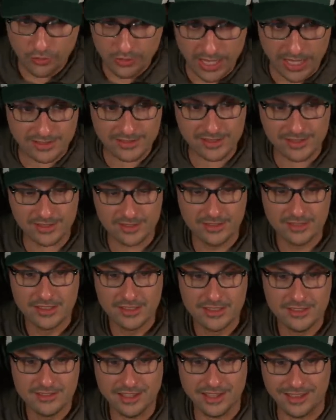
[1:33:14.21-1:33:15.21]
Yes,
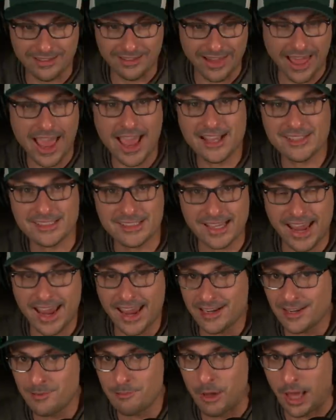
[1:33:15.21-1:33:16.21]
the Glass
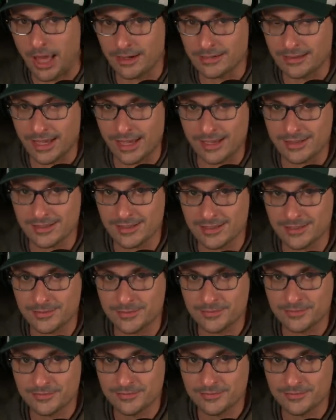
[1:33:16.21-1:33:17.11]
Cannon Podcast.